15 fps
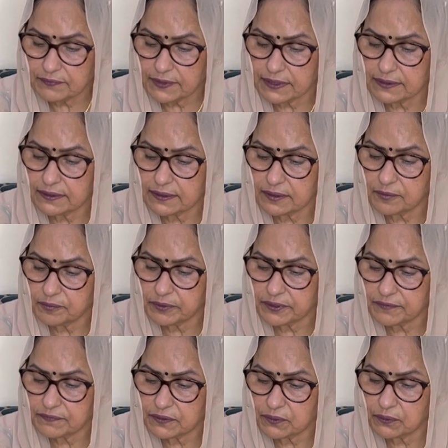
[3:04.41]
In the company
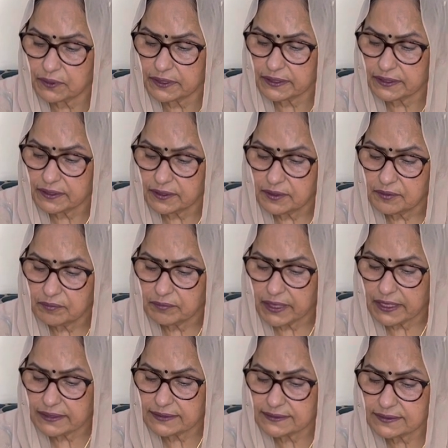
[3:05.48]
of the holy,
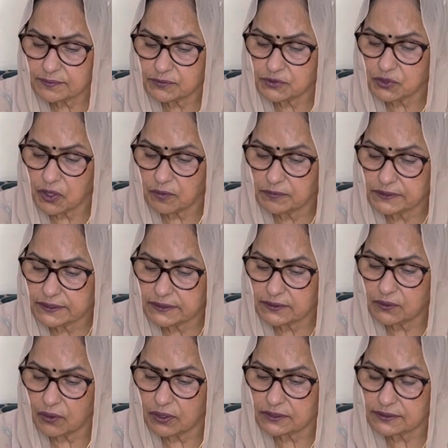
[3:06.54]
man is absorbed in
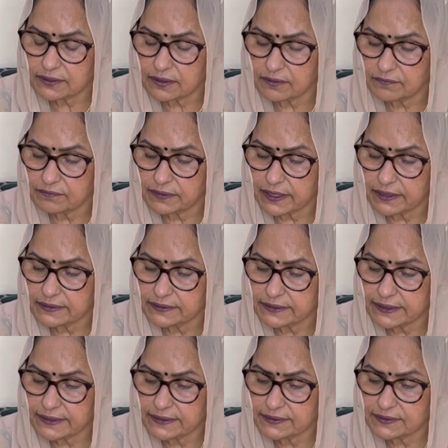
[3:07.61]
God's love and
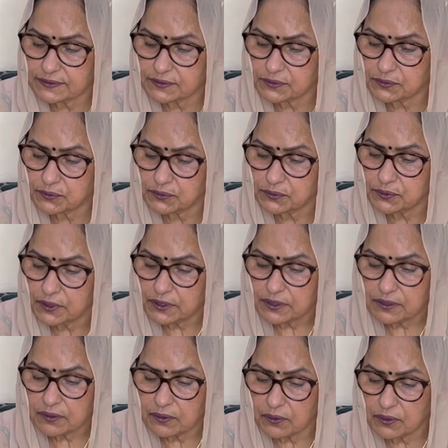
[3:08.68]
takes to
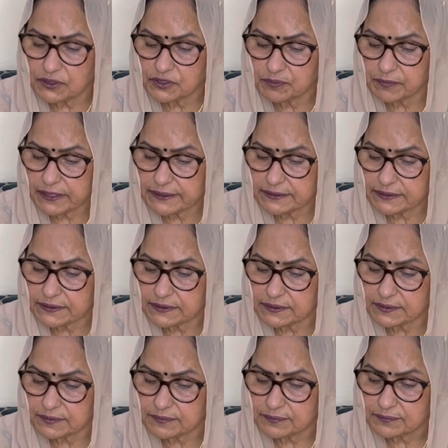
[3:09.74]
Lord's
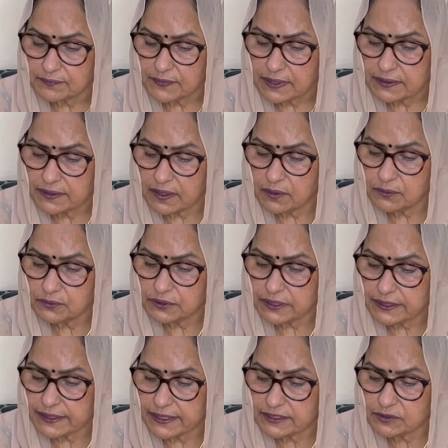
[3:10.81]
meditation. Doubt,
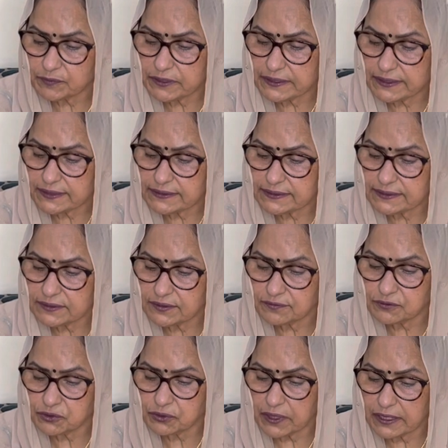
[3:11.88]
attachment and sin of
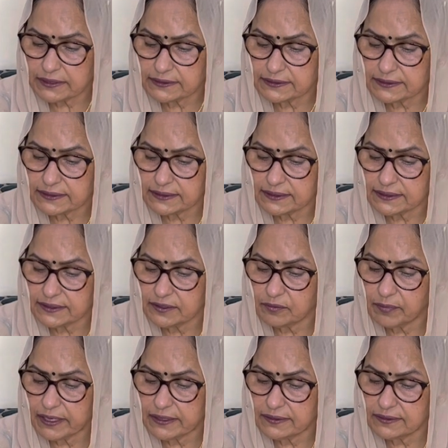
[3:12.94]
duality, he
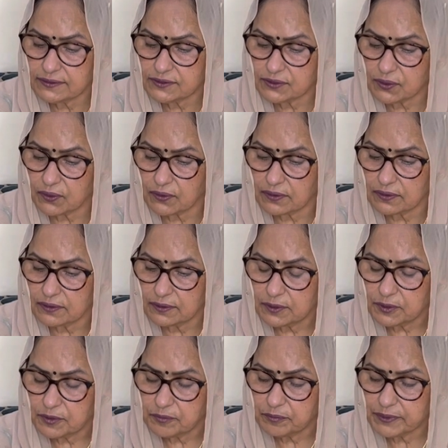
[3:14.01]
abandons all.
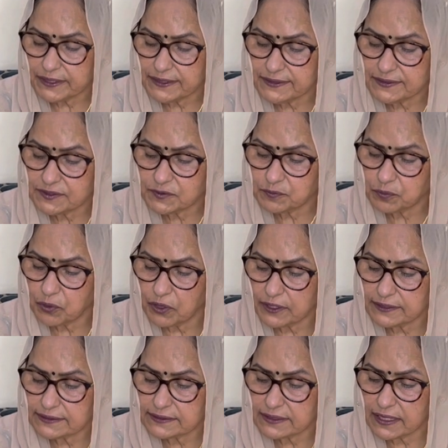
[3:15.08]
Peace,
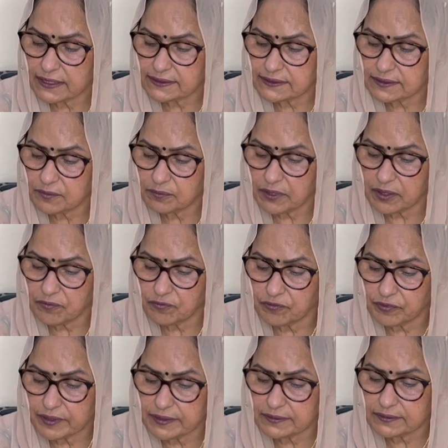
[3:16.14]
poise and sublime
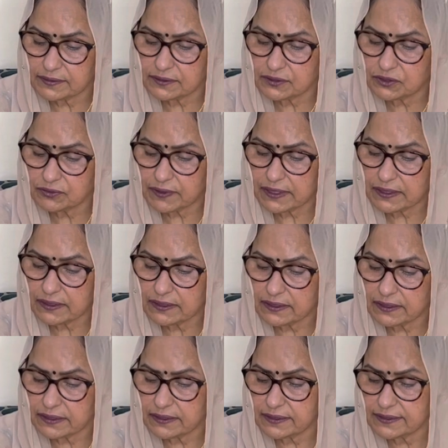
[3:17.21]
faith dwell
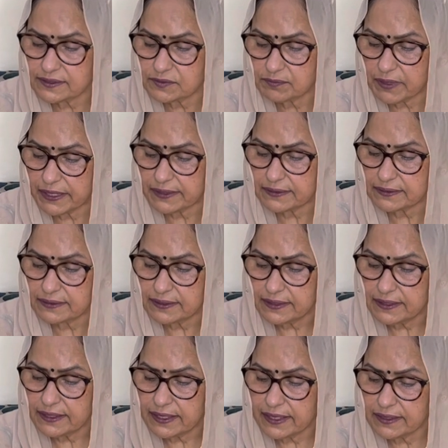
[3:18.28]
in his mind,
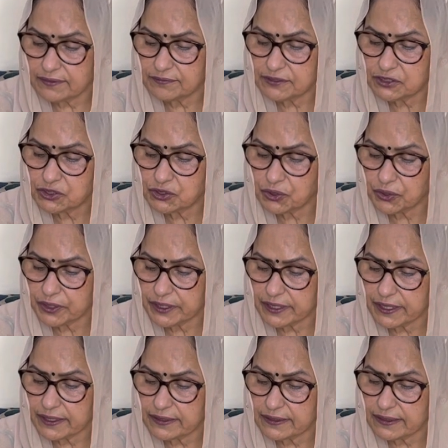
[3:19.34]
and with joy
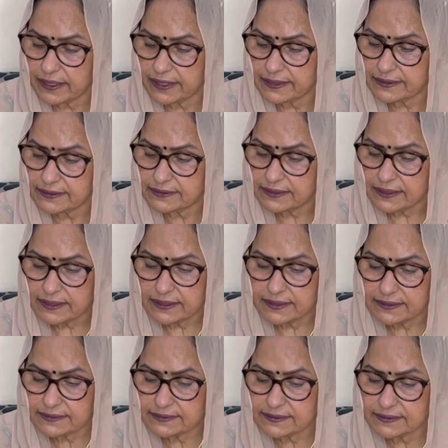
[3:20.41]
and delight
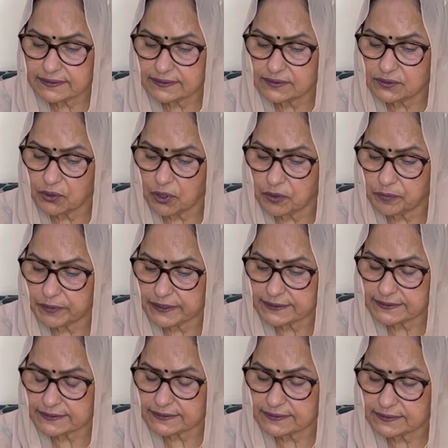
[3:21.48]
he sings God
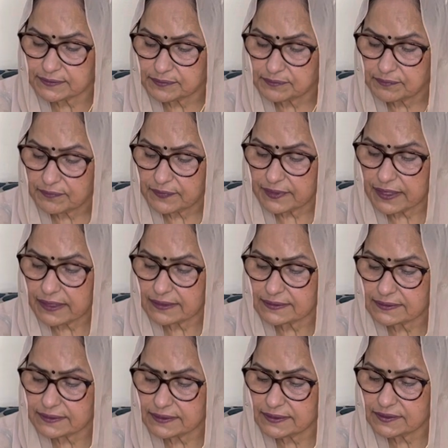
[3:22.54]
praises. Nanak
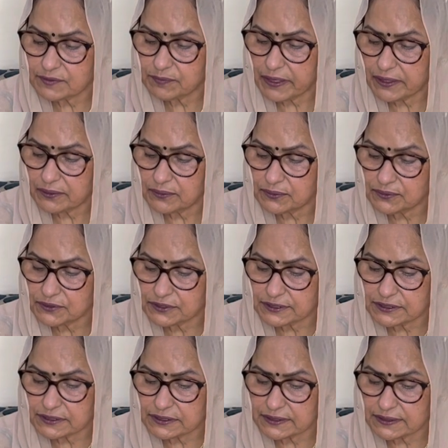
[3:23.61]
says, by Guru's
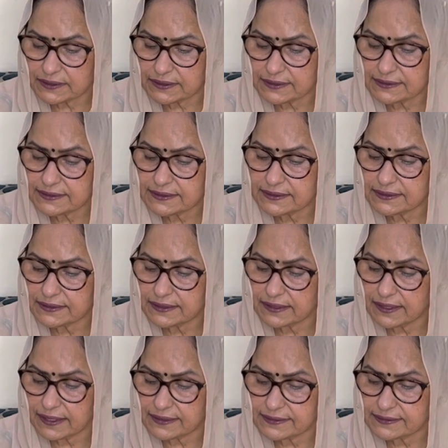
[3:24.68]
teaching is he
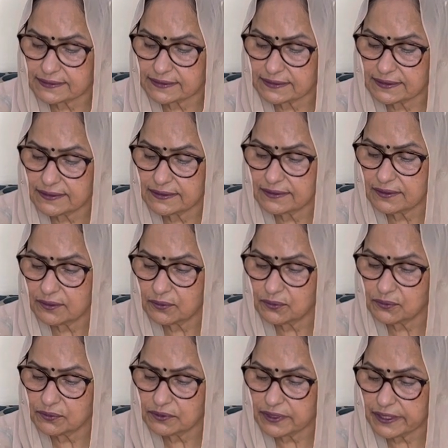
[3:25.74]
realized. He
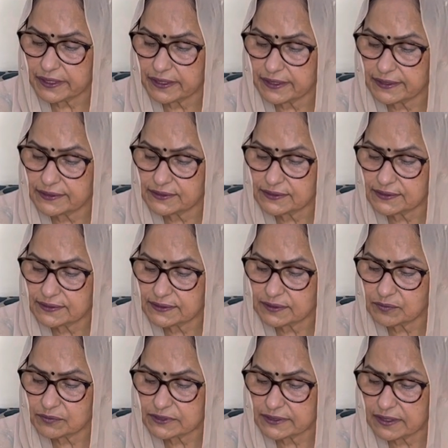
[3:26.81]
alone engages
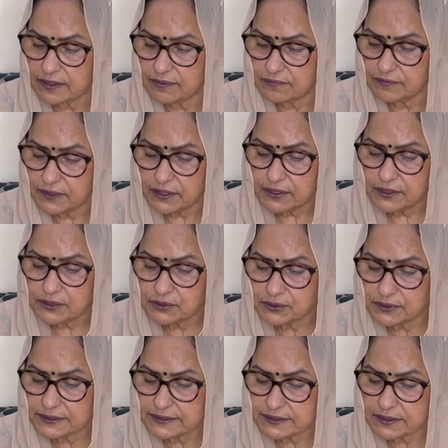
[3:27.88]
himself to
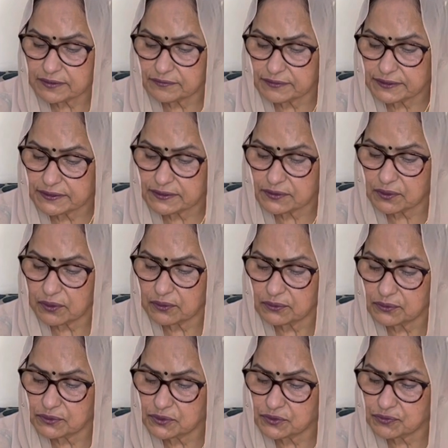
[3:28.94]
his service, on
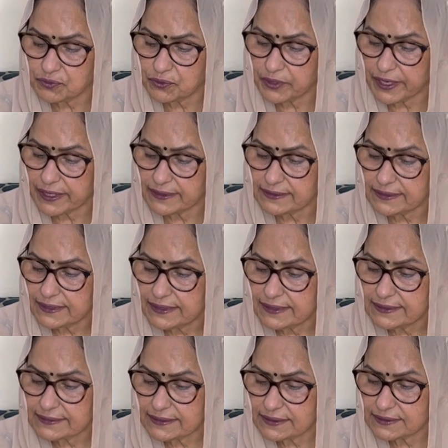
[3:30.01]
whose forehead
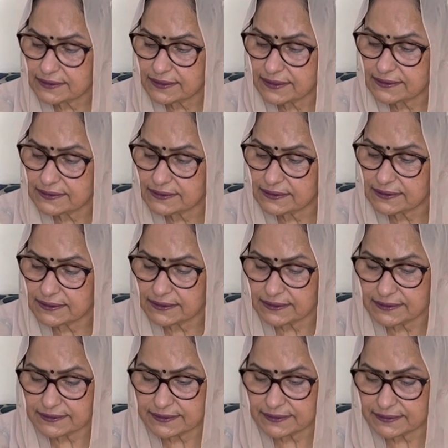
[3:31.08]
such destiny
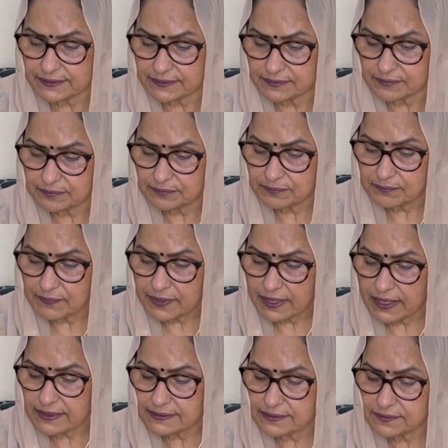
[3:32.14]
is written.
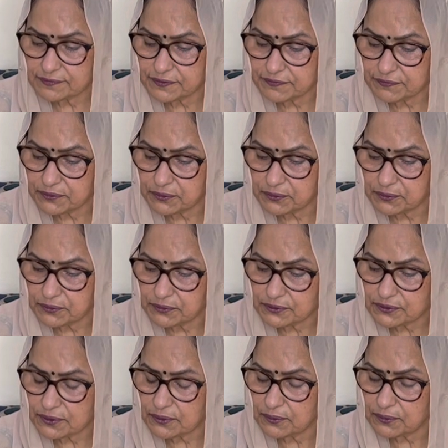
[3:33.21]
As a fifth Guru,
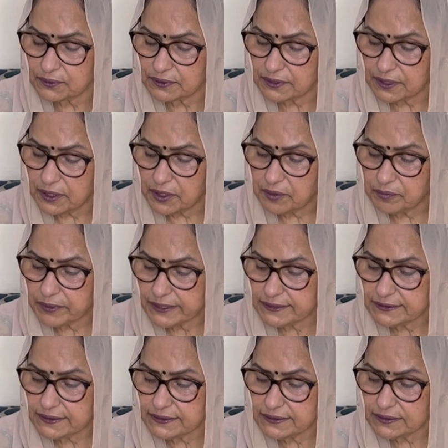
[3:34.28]
slok,
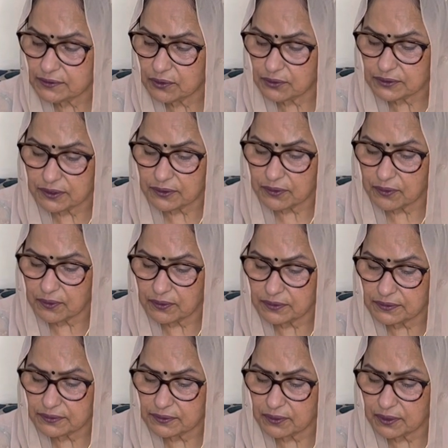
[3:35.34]
meditating on the
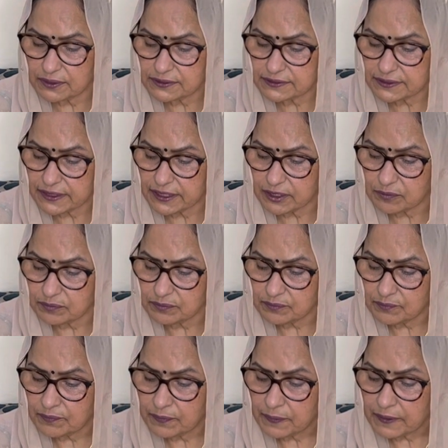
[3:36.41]
Lord God's name,
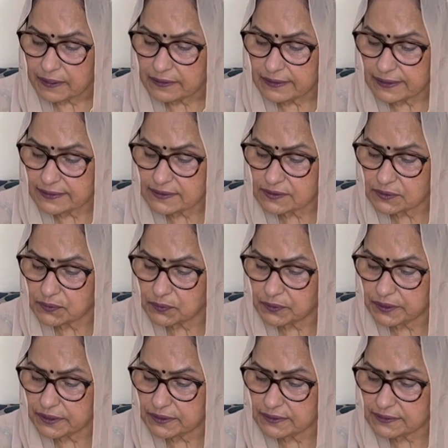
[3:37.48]
death's
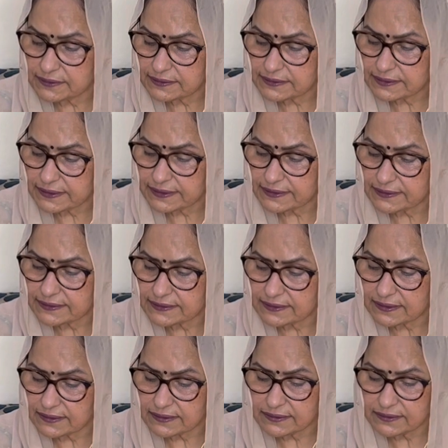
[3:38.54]
courier says
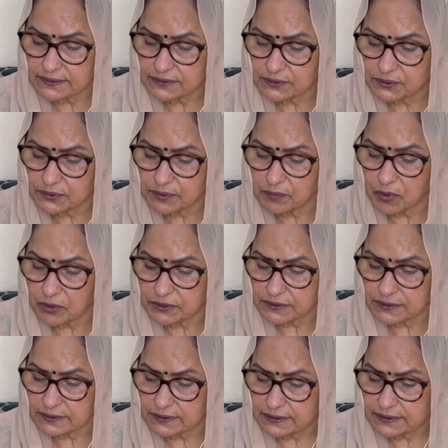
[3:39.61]
nothing to the
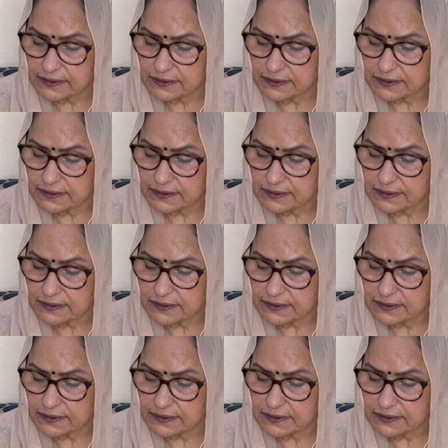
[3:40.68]
mortal.